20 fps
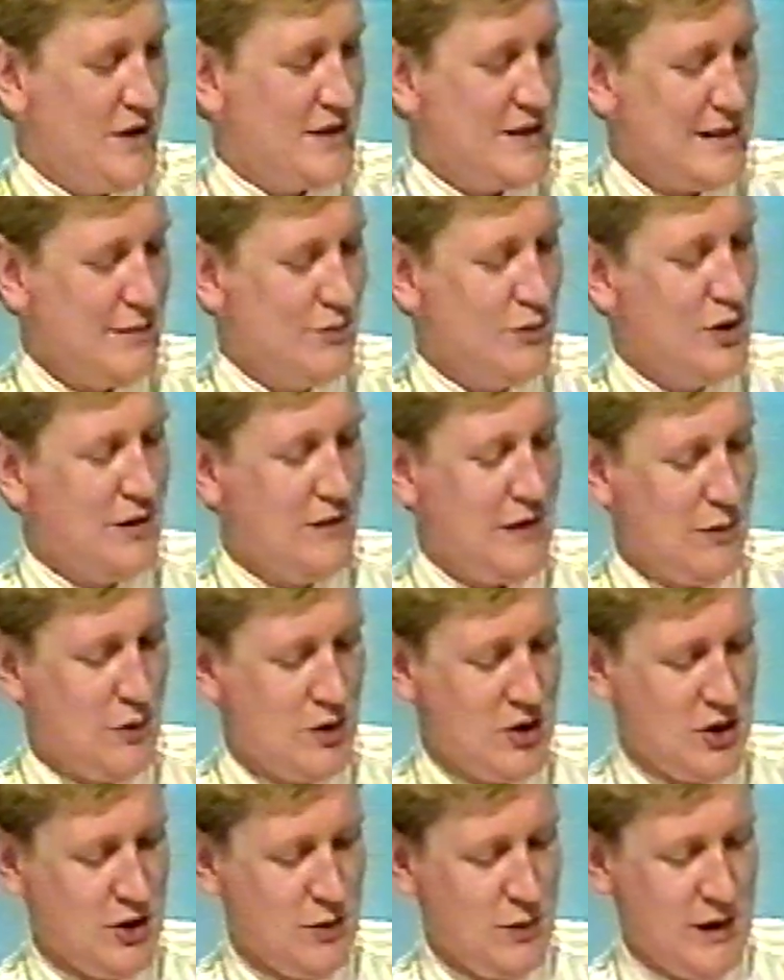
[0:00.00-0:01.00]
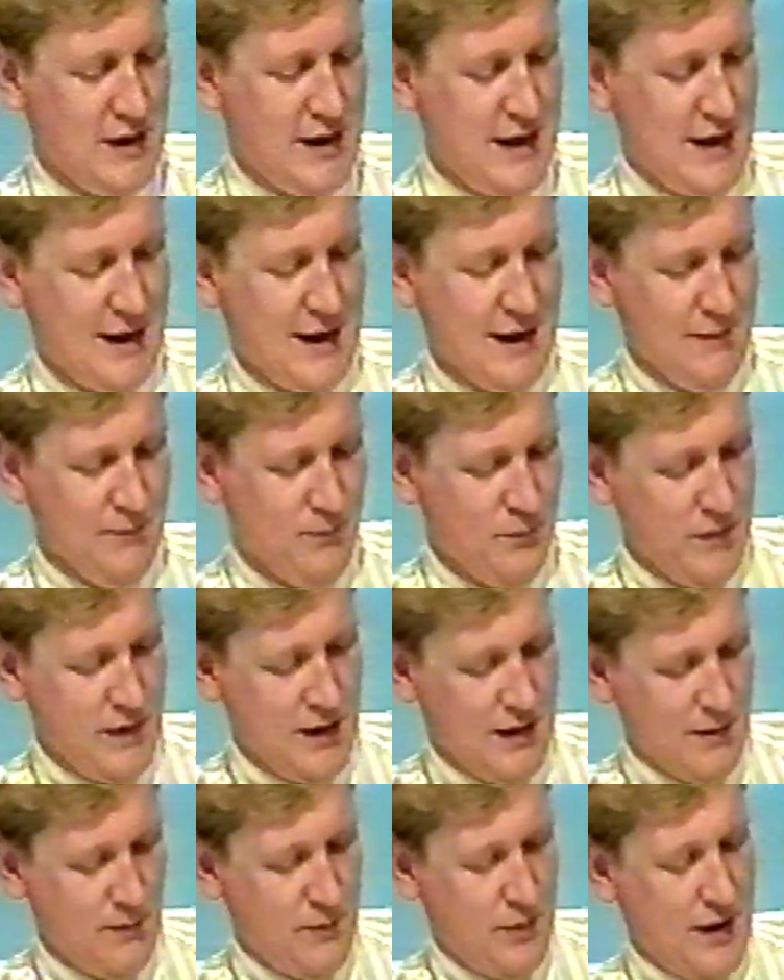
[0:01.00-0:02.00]
went to see the movie Wish You Were Here,
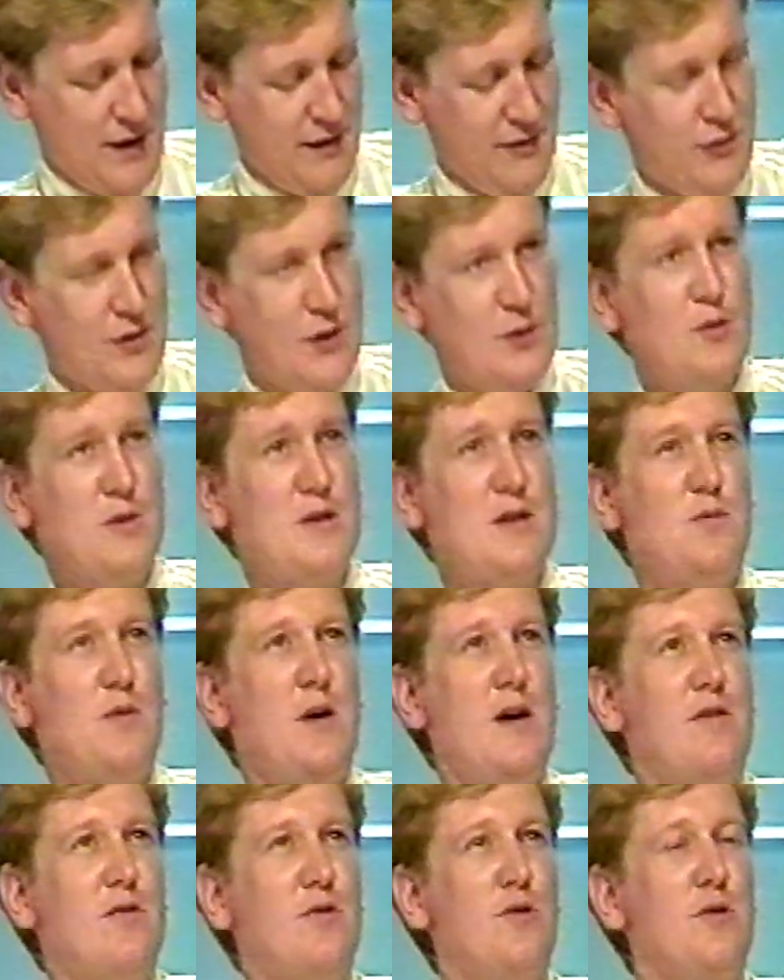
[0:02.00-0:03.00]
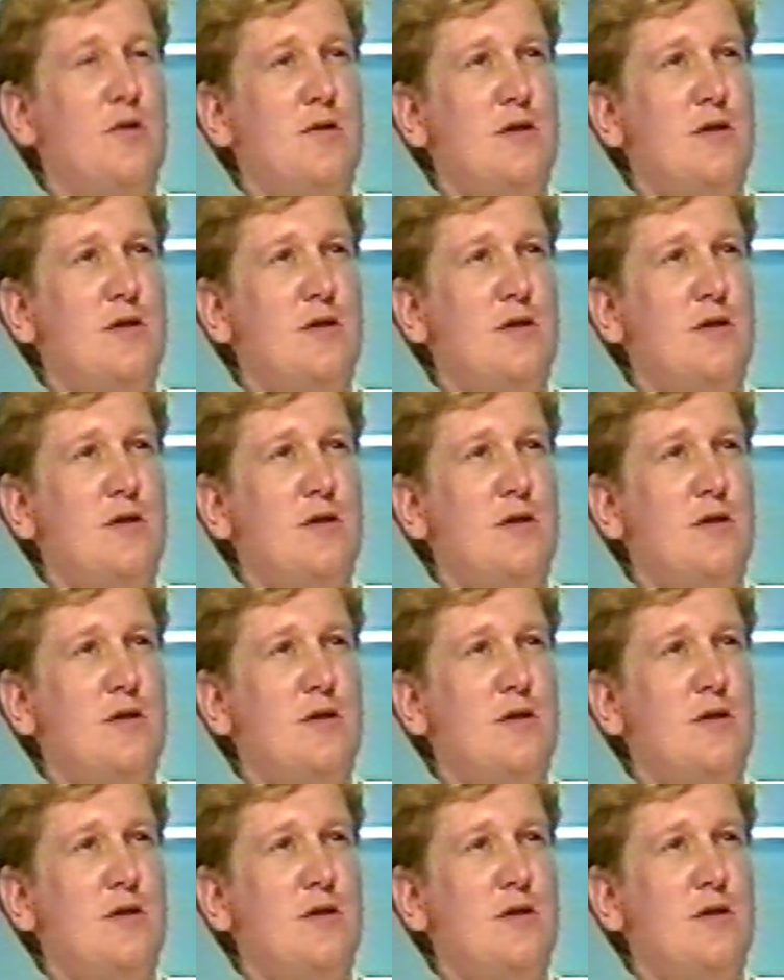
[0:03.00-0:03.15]
about three quarters of the way through it,